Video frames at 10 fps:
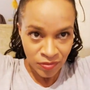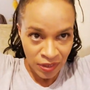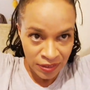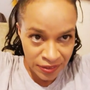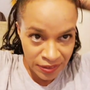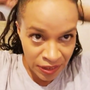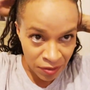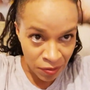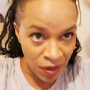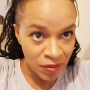Let's see.
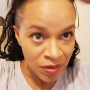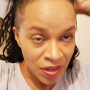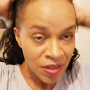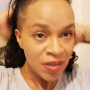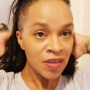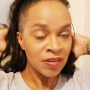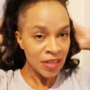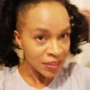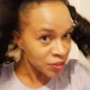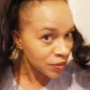Well,
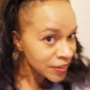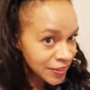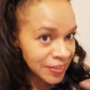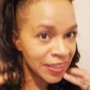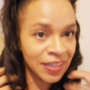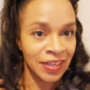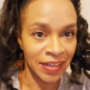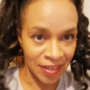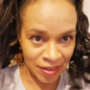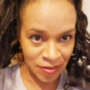as you can see,
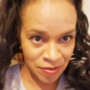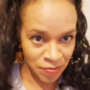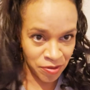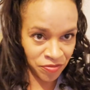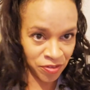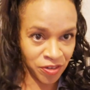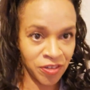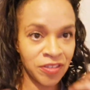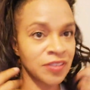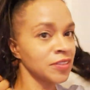I got now beautiful
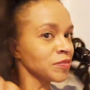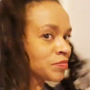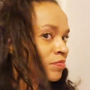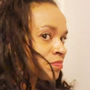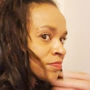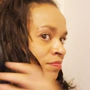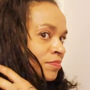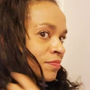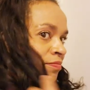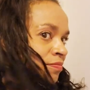curls.
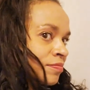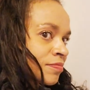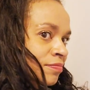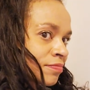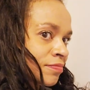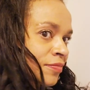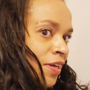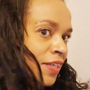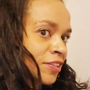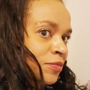They're
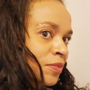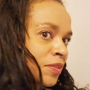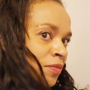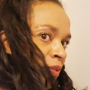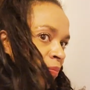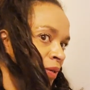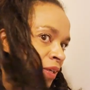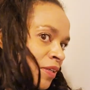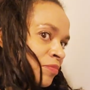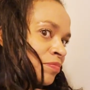actually really, really pretty.